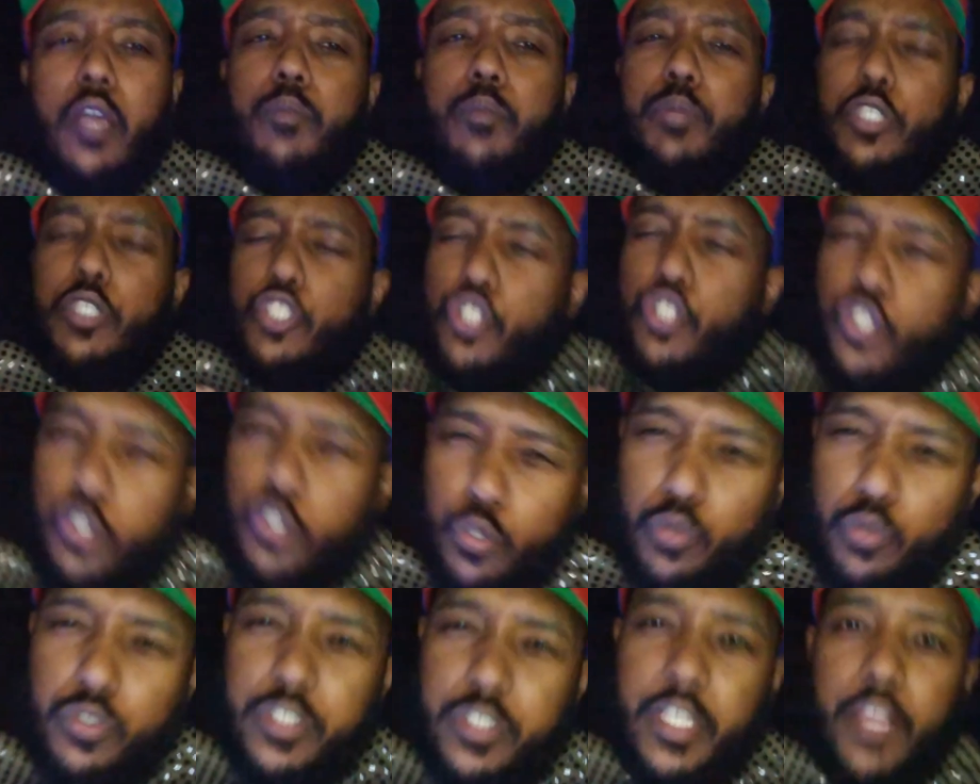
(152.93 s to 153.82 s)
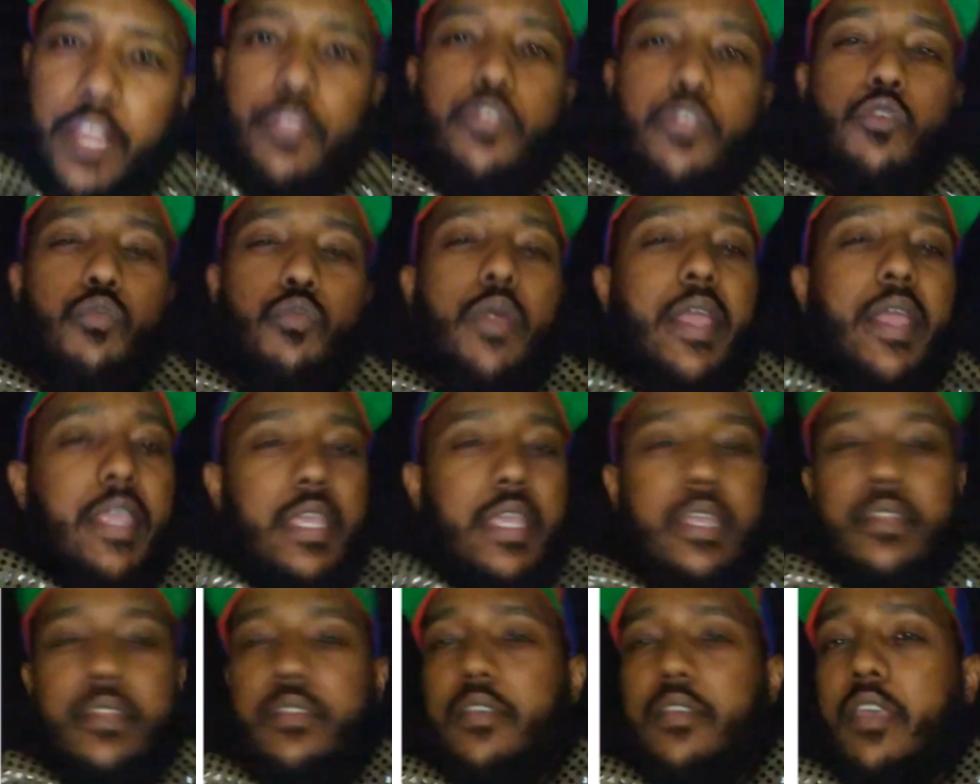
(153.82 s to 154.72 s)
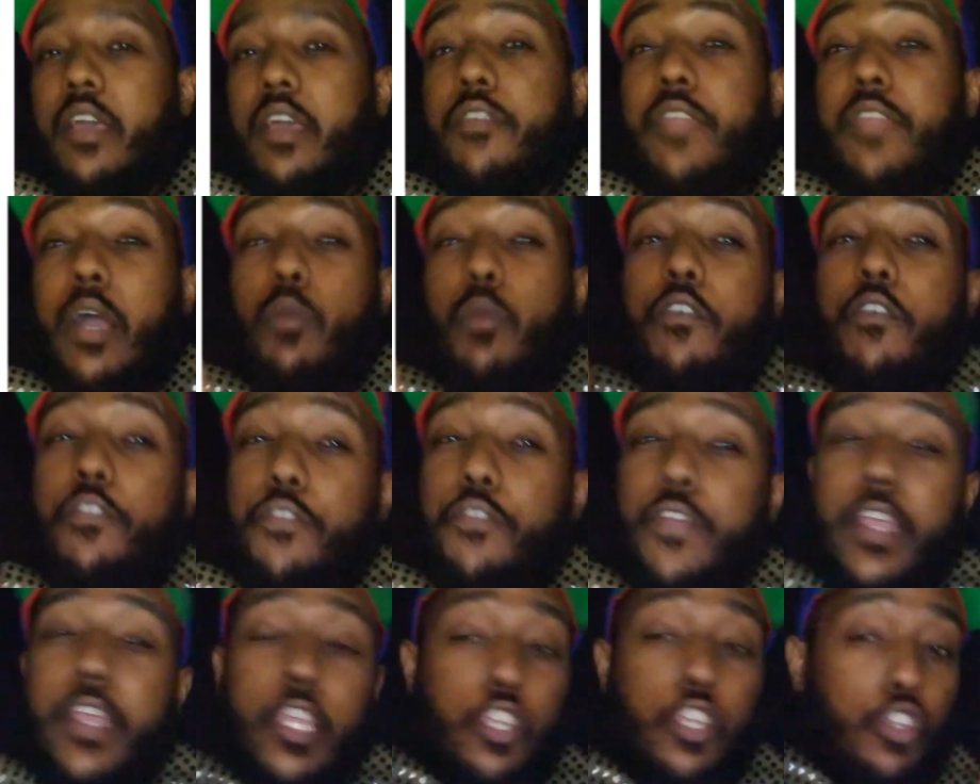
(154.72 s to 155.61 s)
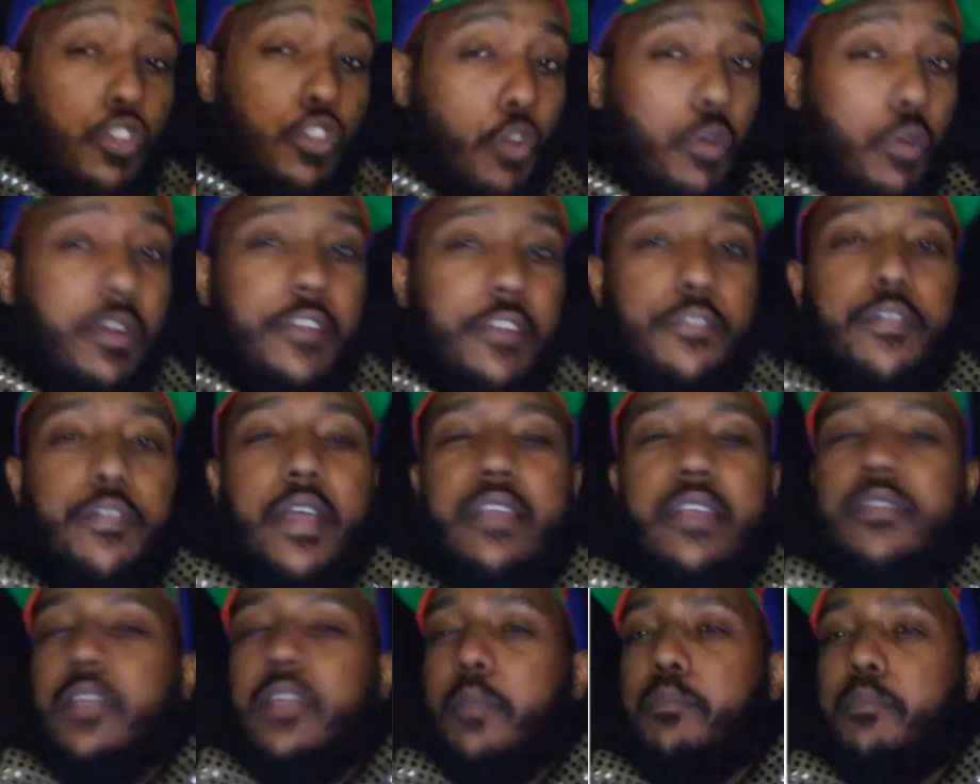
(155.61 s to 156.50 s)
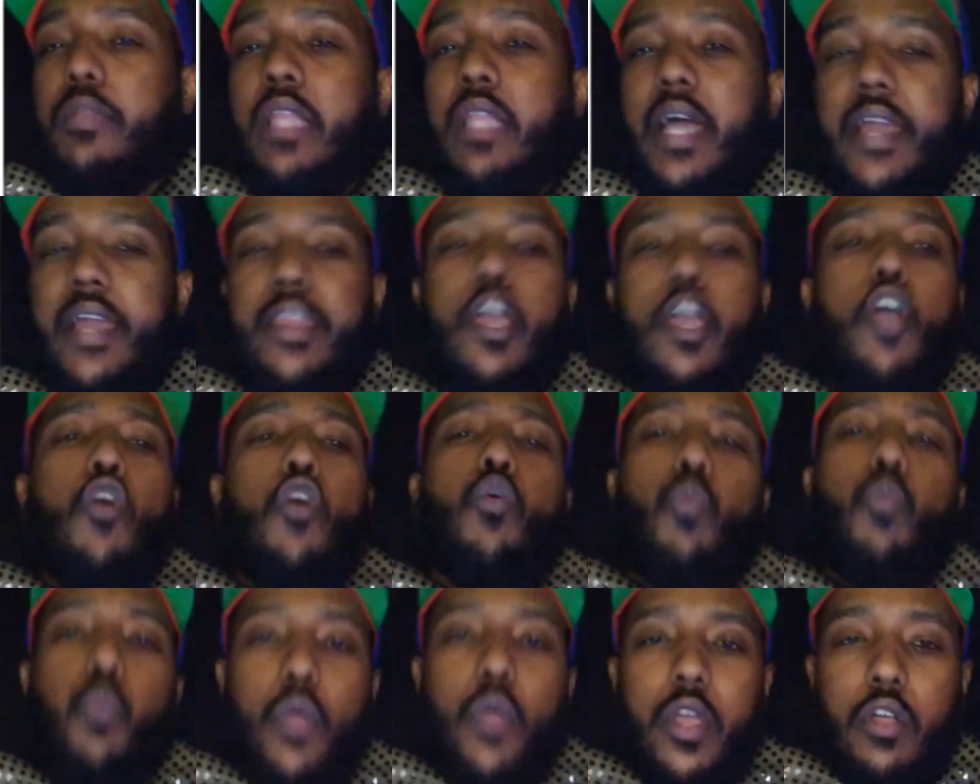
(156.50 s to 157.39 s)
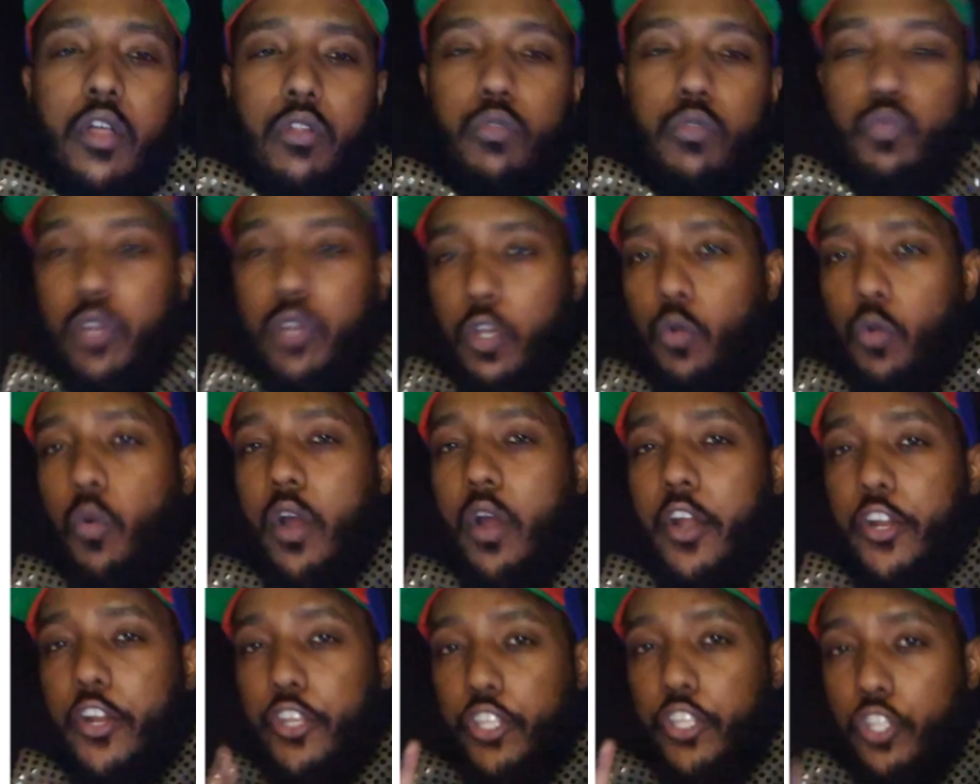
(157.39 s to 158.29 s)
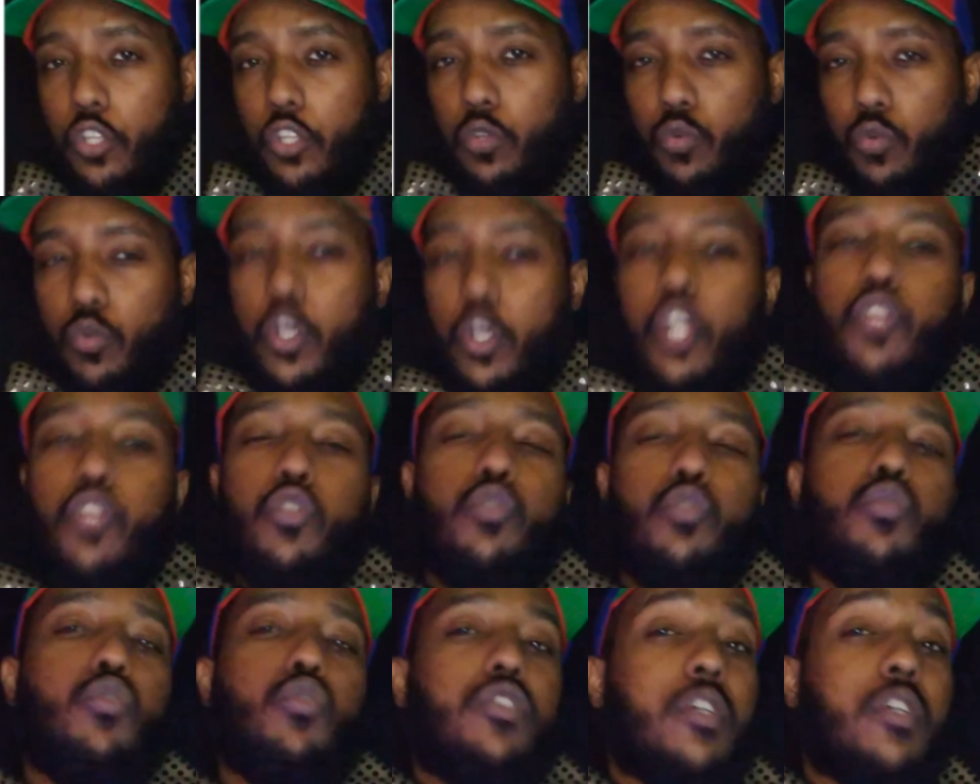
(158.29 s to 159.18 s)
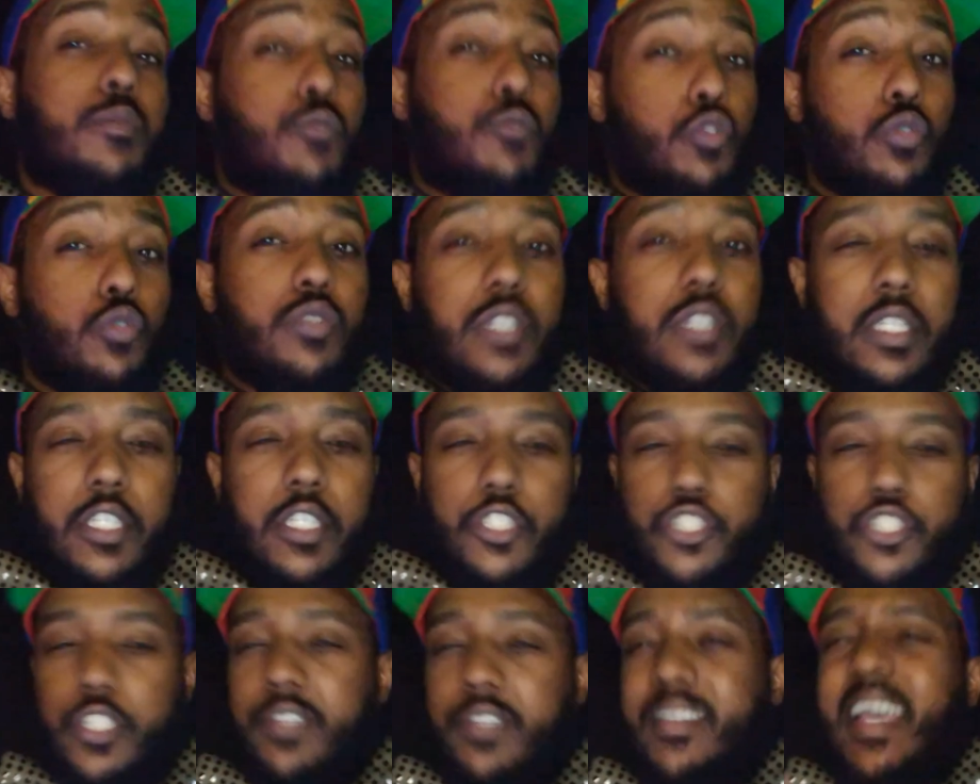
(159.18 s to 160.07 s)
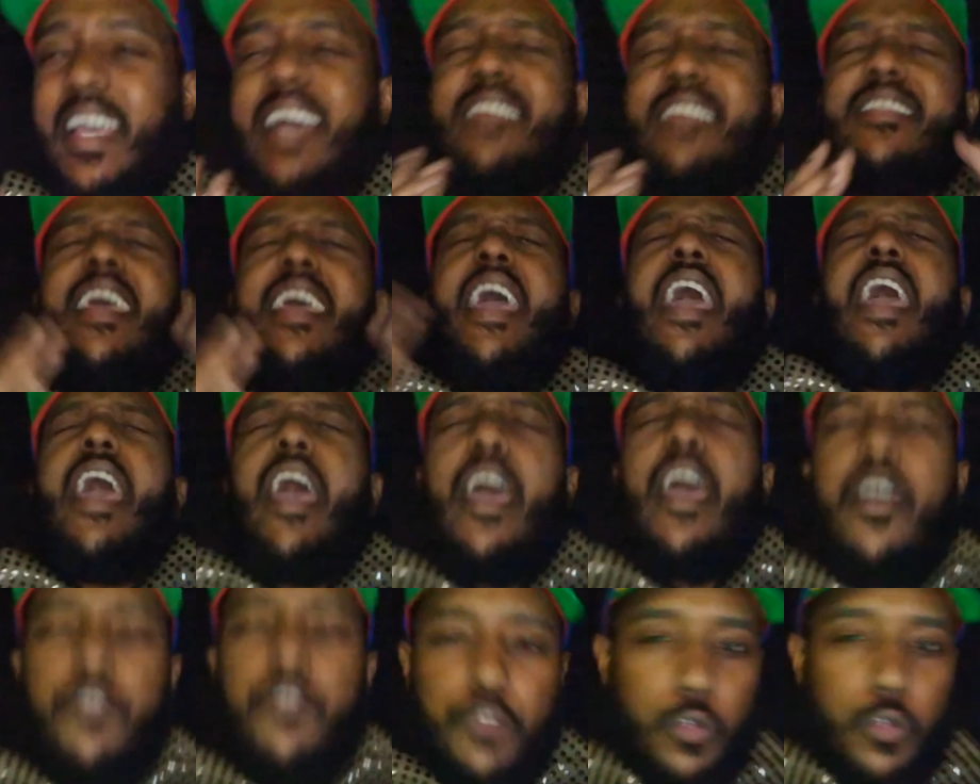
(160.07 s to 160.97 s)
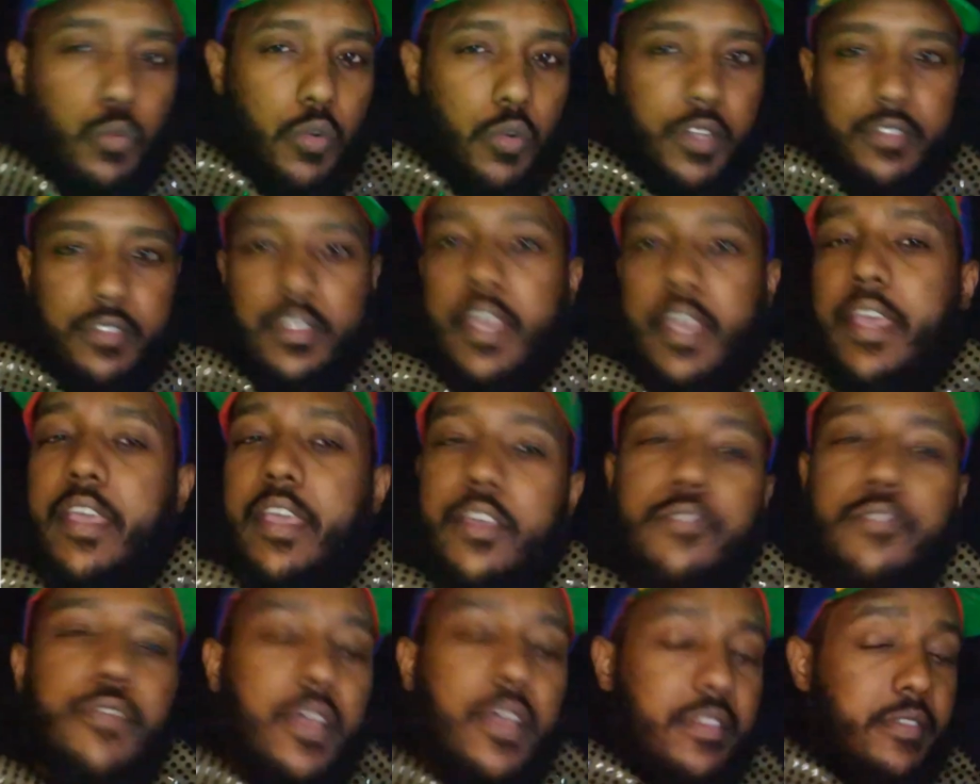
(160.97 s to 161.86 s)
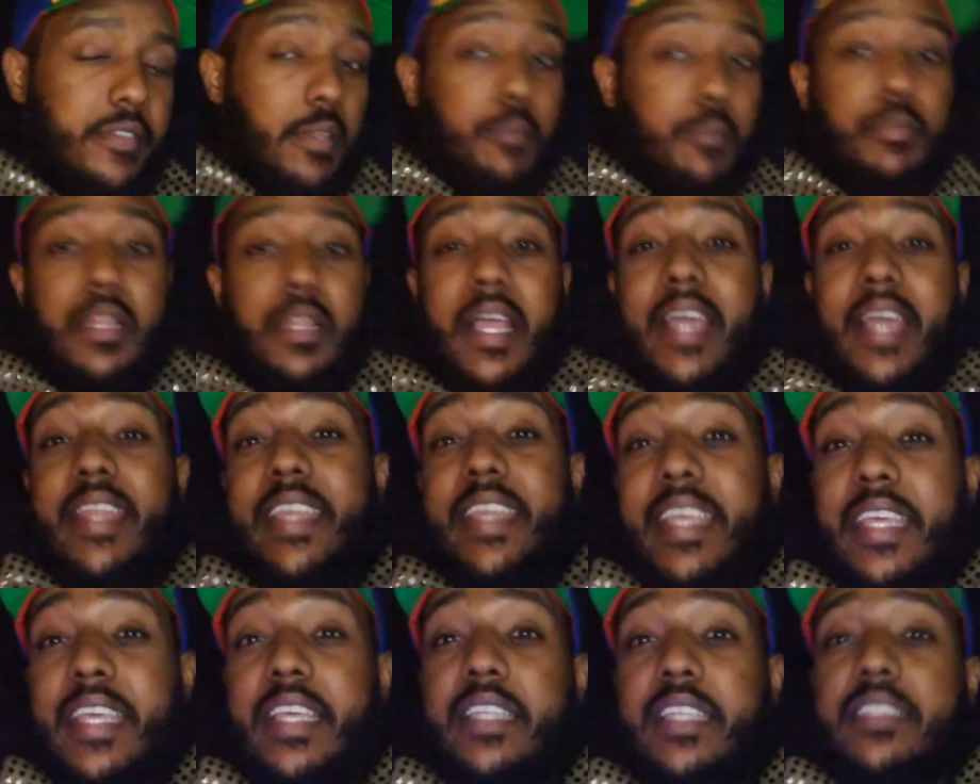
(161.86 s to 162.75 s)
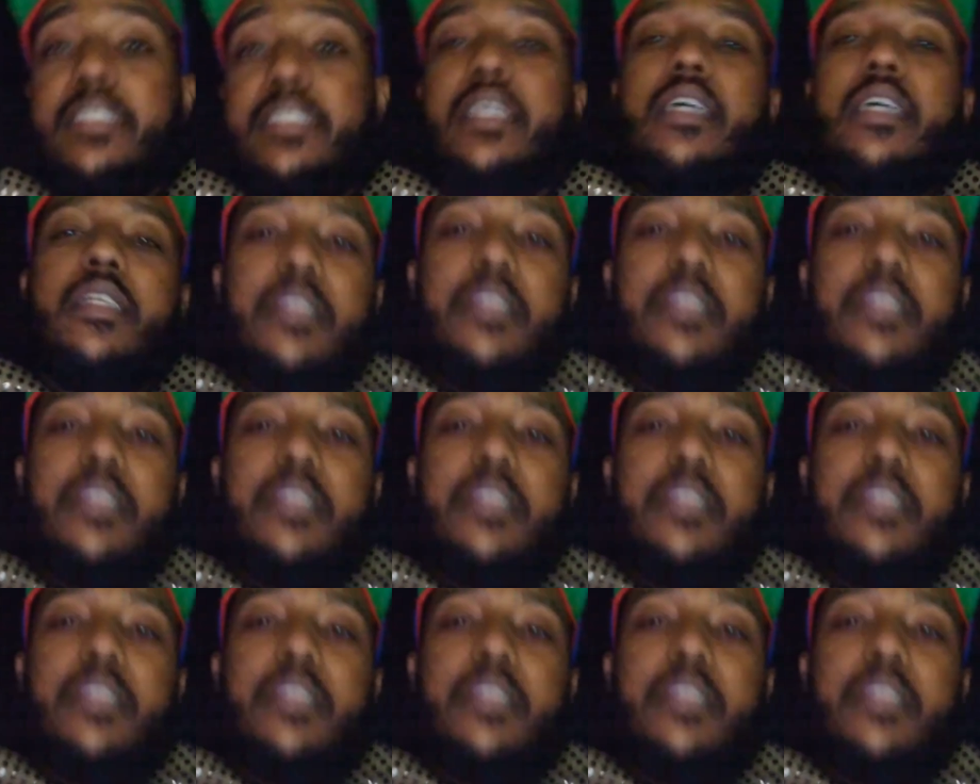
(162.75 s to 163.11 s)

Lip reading: but choosing the right ETF that will fit your investing plan will require you to do some due diligence, as everyone's investing plan is